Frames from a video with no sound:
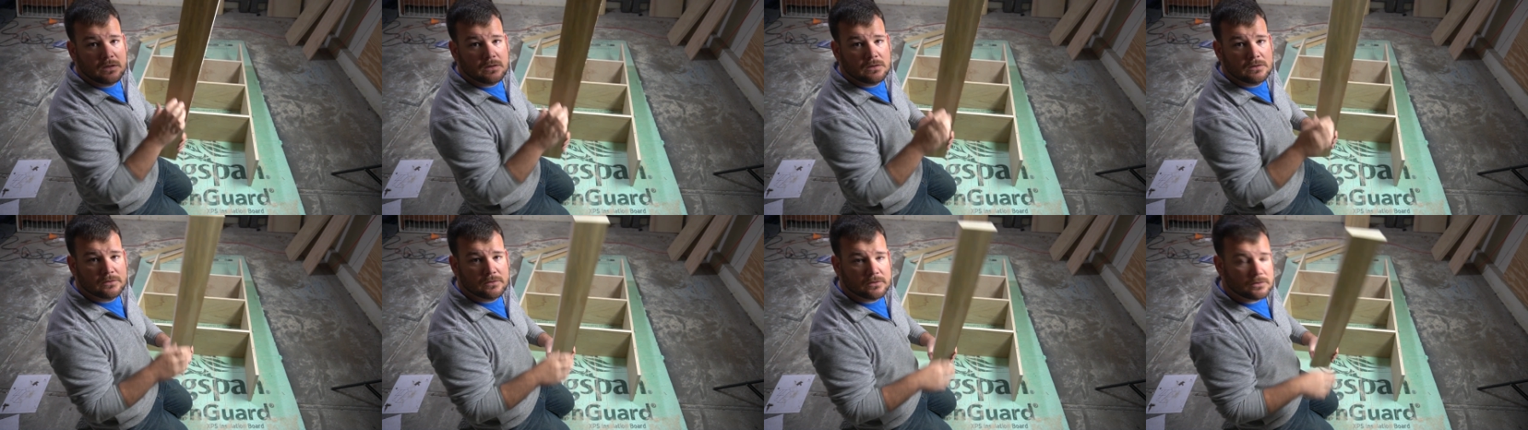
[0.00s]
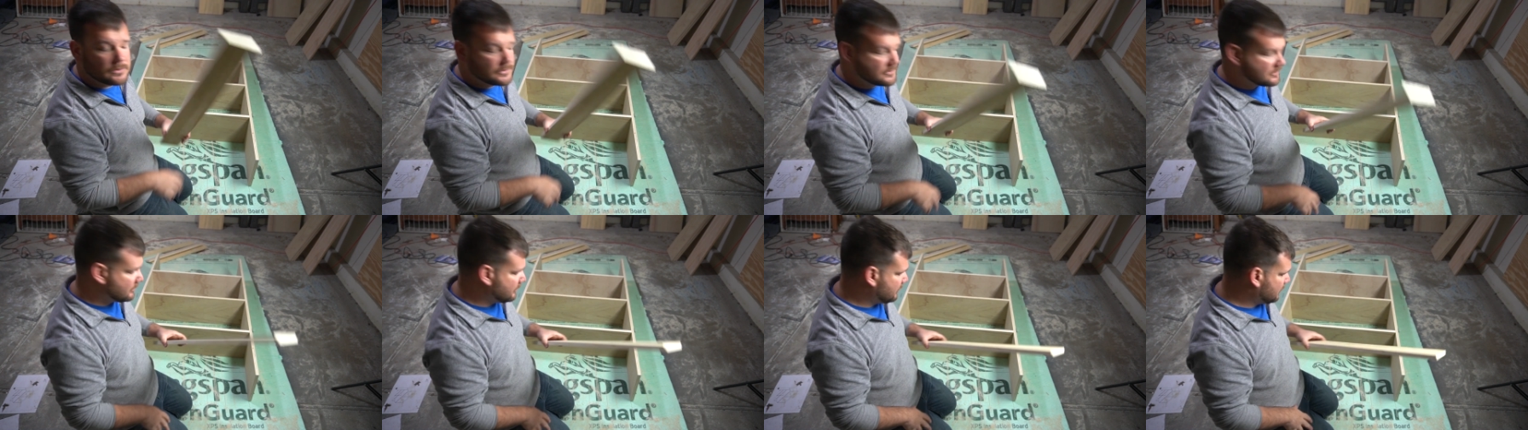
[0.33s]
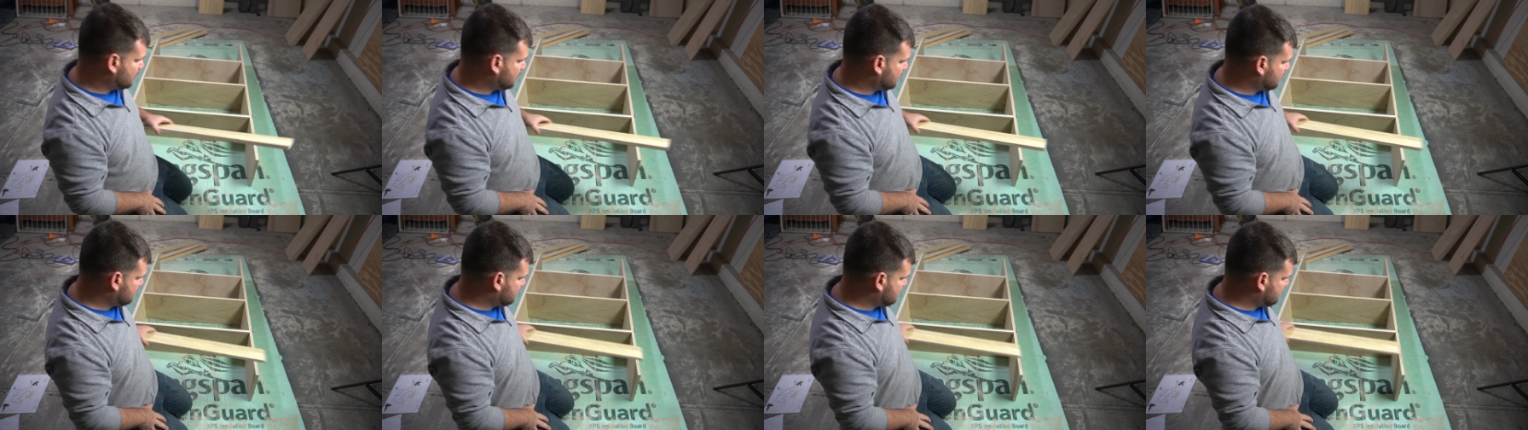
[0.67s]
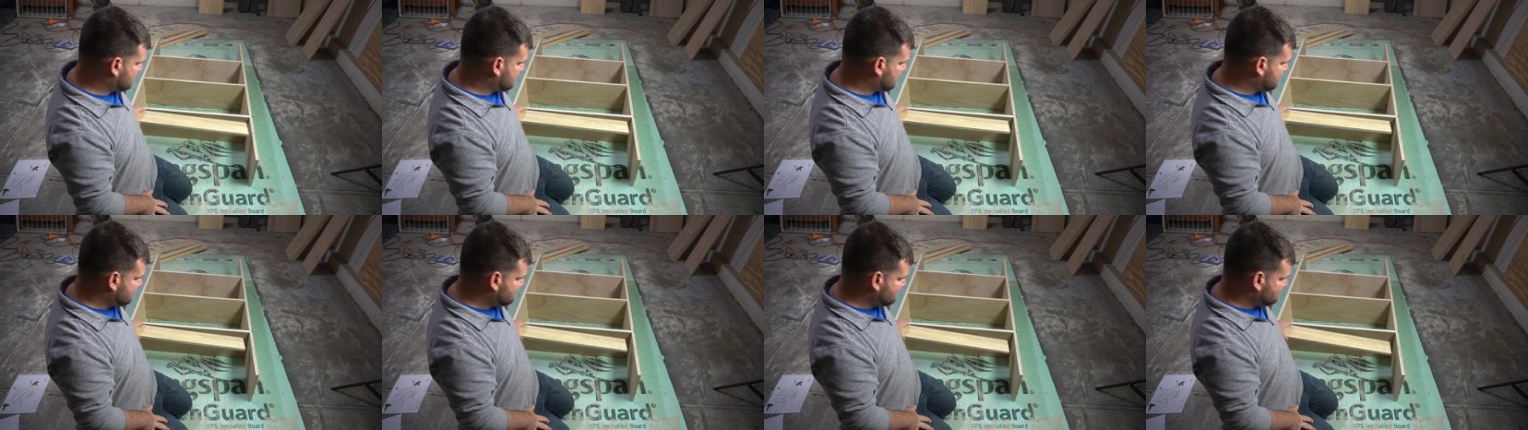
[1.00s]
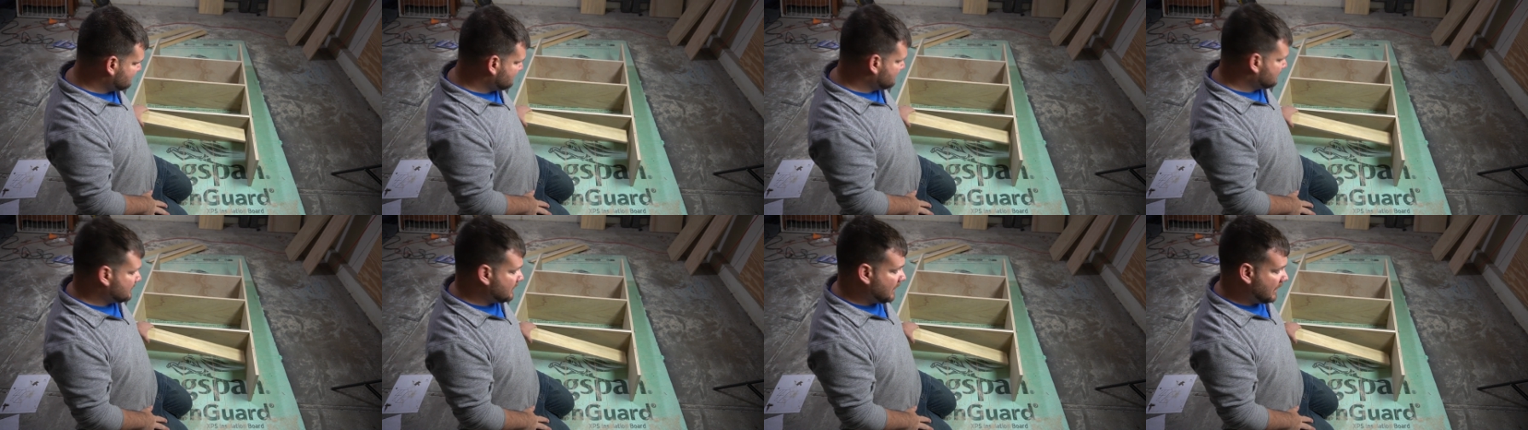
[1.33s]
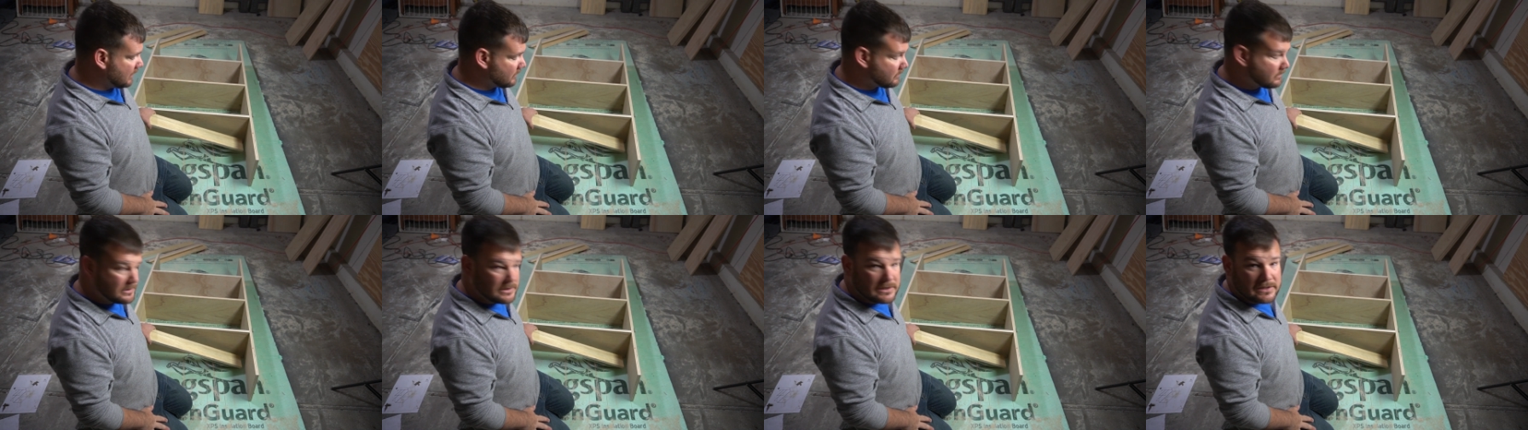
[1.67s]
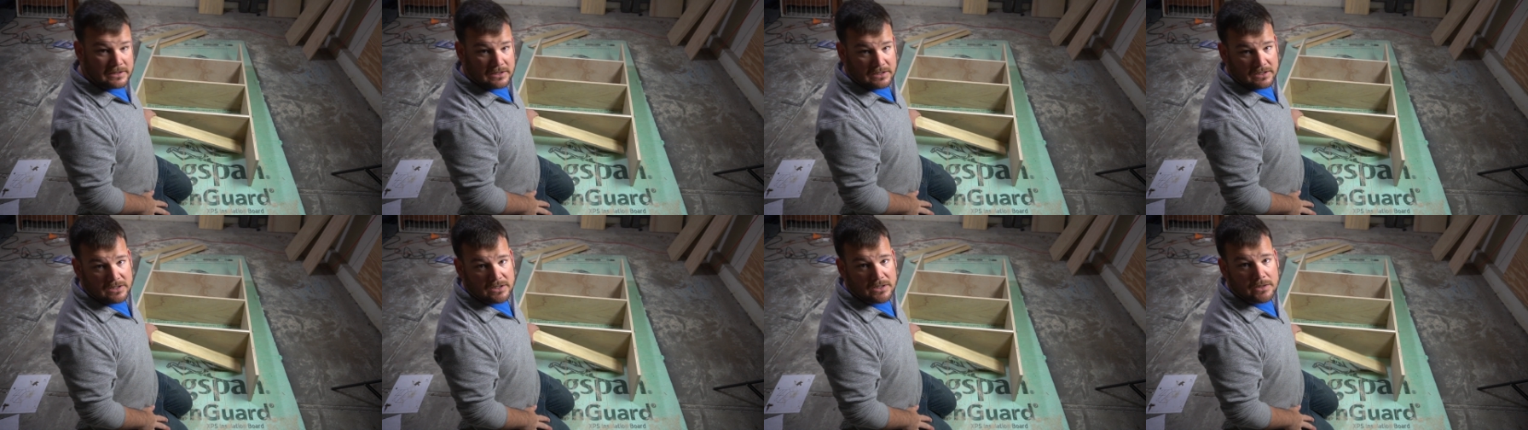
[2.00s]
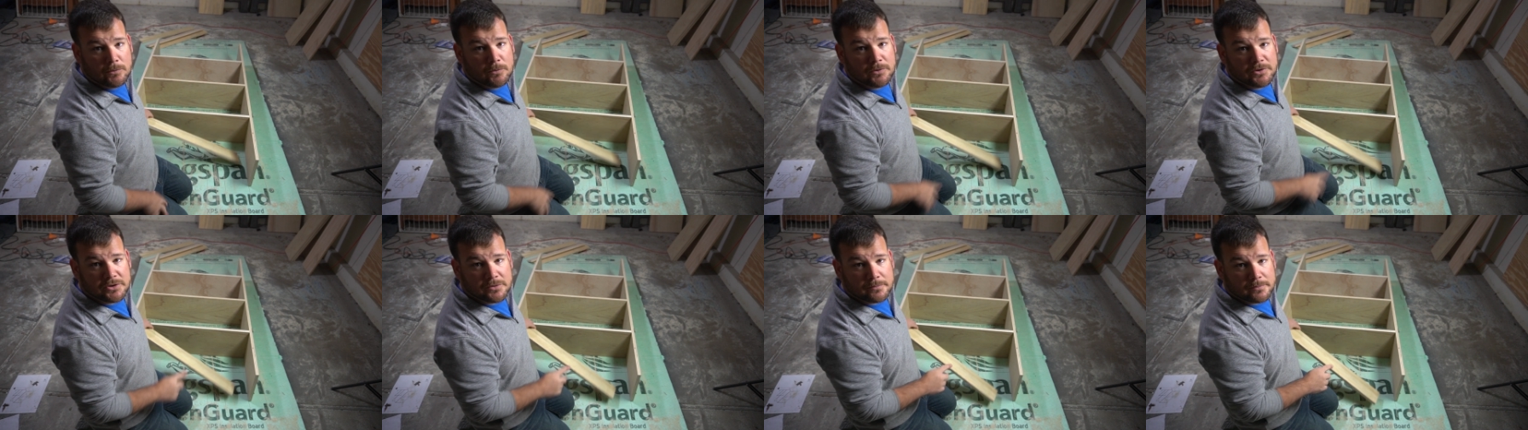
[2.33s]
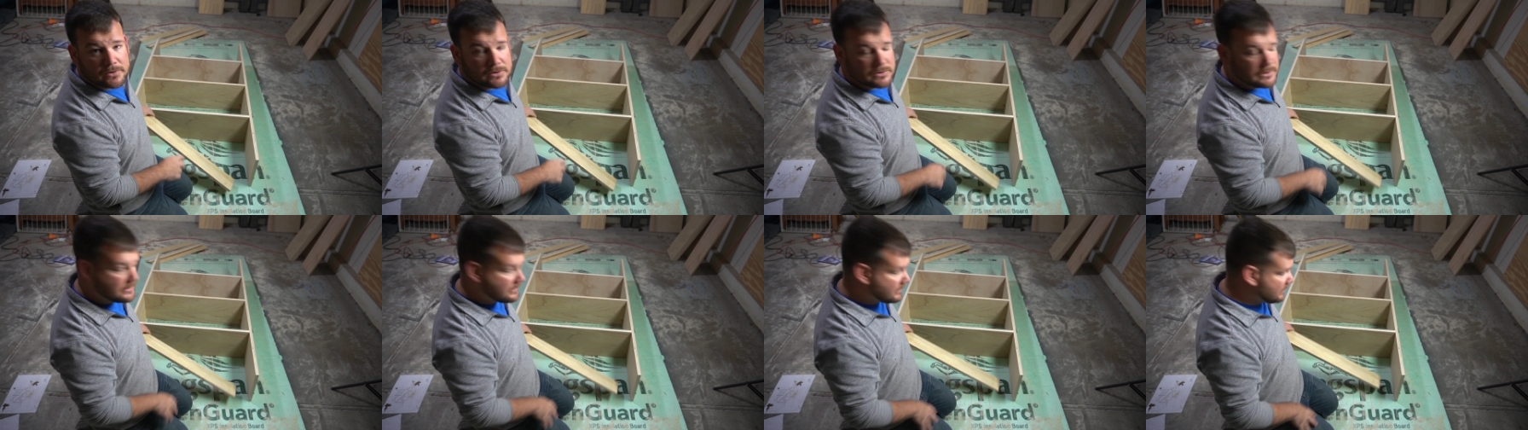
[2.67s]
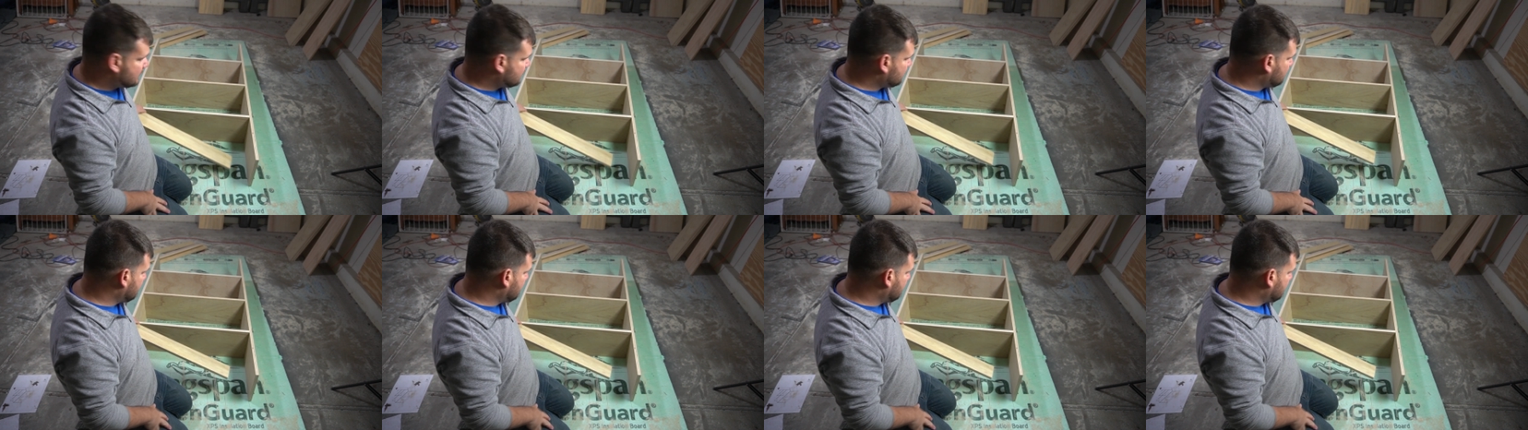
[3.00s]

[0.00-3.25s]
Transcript: these little supports, are really key when you're building this